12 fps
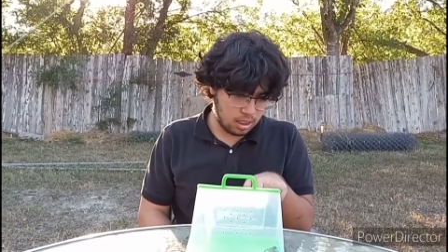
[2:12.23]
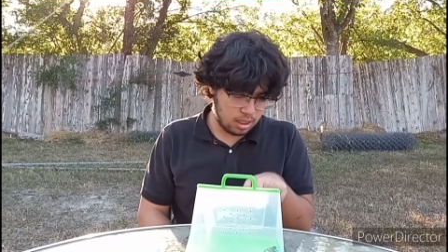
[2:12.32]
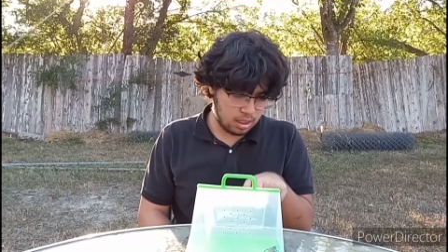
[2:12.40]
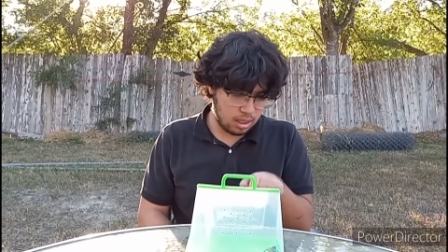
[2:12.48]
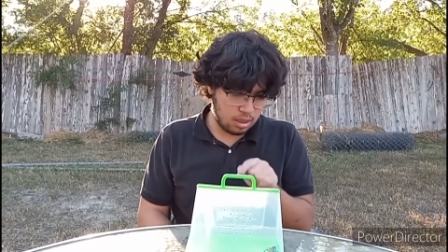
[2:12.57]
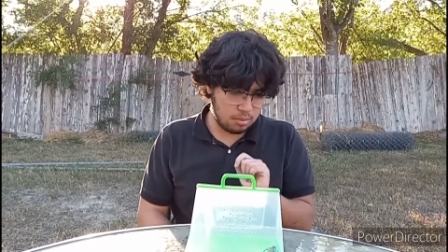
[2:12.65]

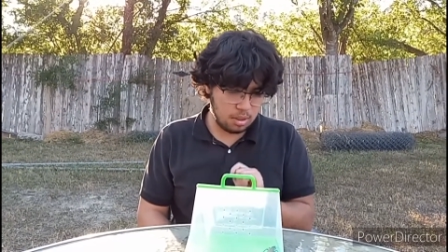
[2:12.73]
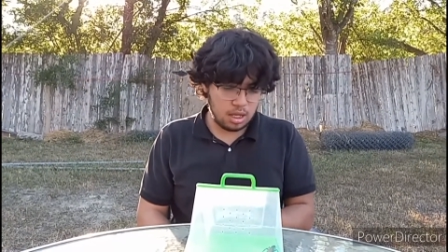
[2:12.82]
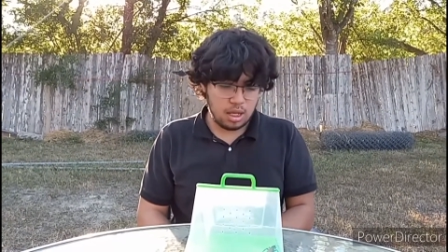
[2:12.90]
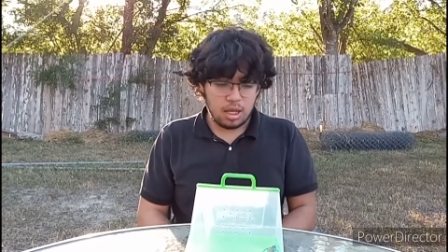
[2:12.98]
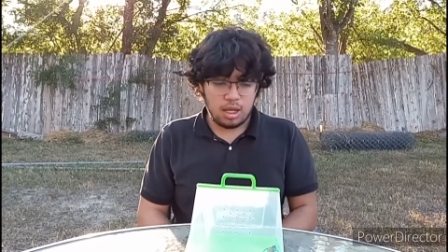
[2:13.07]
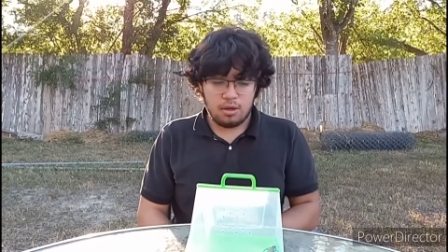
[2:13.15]
Um,
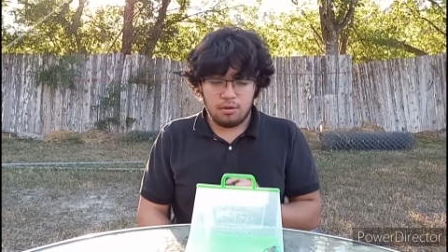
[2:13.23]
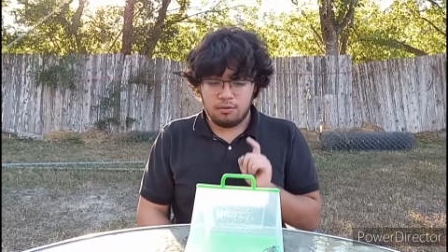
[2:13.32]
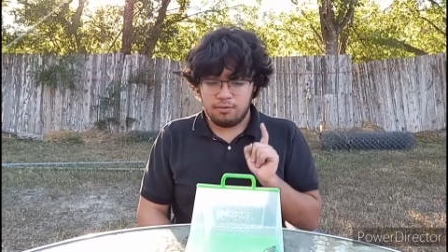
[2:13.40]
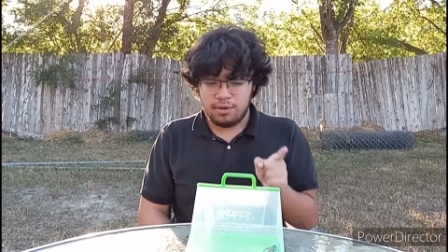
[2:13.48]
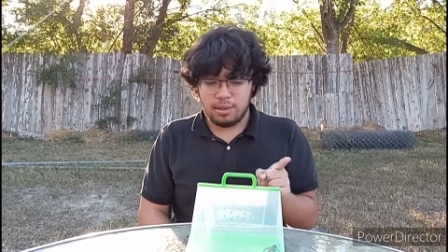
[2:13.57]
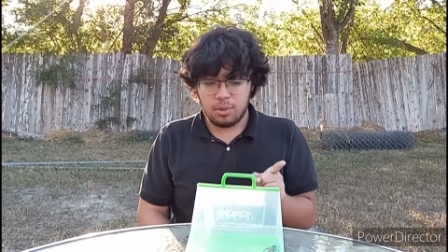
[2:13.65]

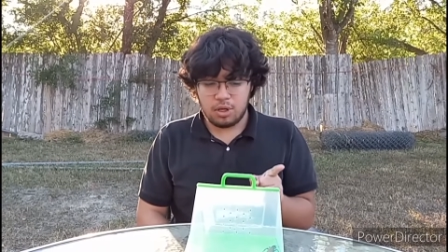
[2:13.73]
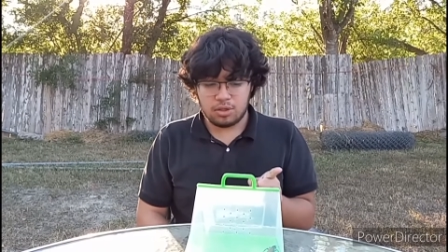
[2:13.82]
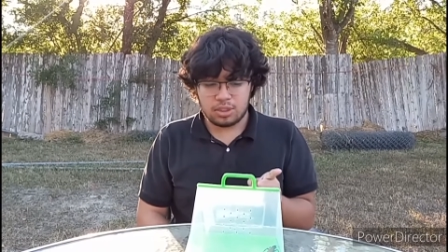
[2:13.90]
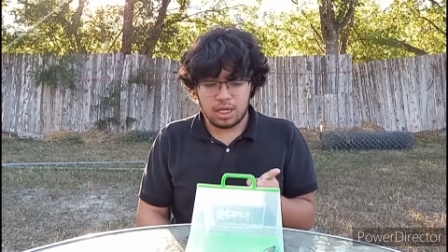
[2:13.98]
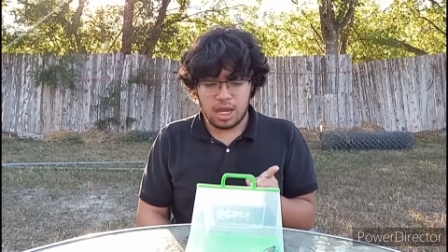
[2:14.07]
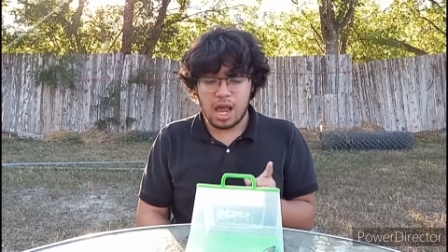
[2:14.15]

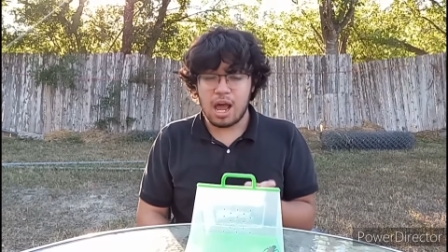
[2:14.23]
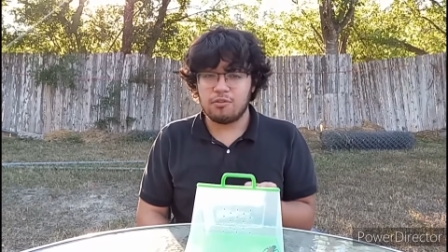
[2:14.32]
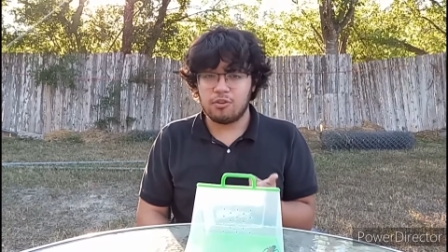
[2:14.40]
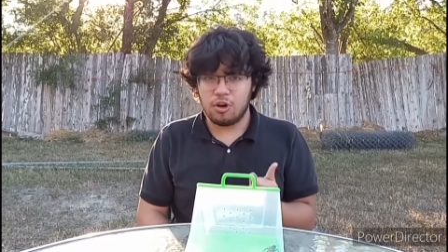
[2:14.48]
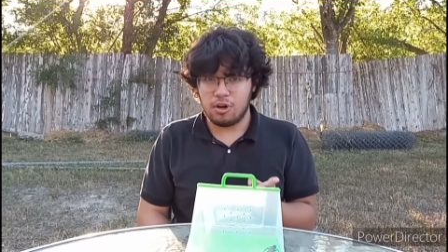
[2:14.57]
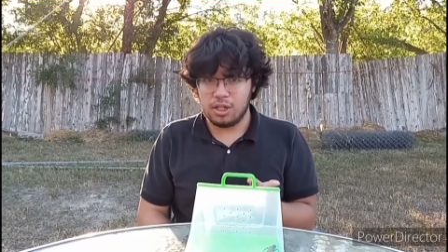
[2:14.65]
females
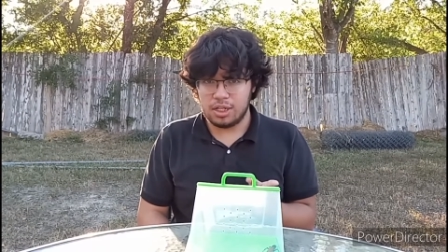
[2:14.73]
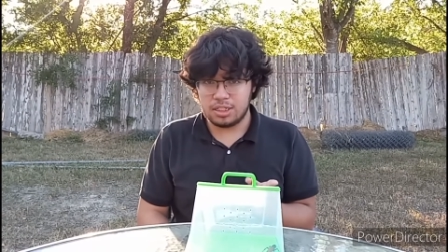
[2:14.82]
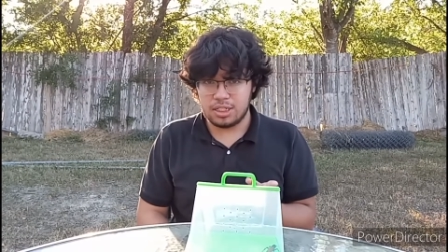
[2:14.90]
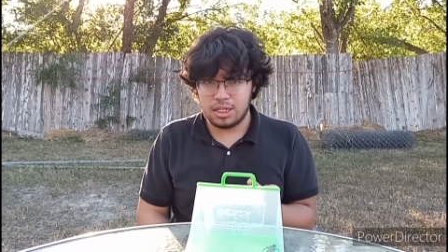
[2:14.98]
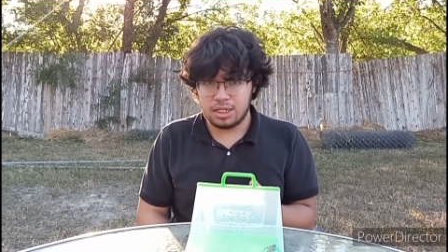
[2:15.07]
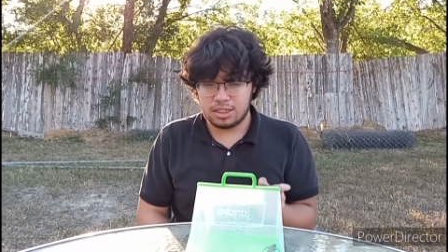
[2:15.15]
have curly
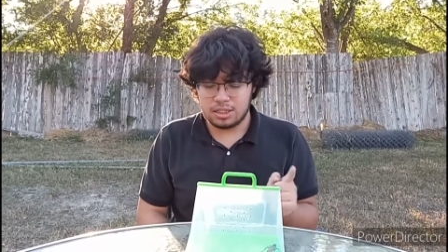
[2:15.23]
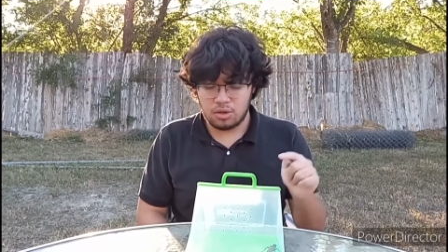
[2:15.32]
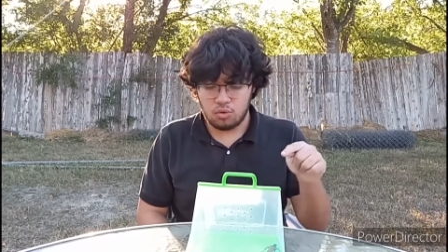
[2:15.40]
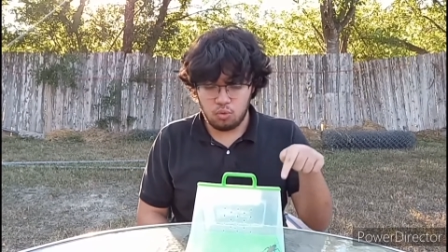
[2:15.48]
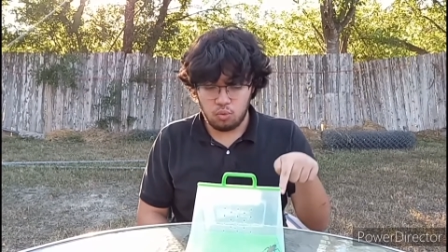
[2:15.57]
antennas,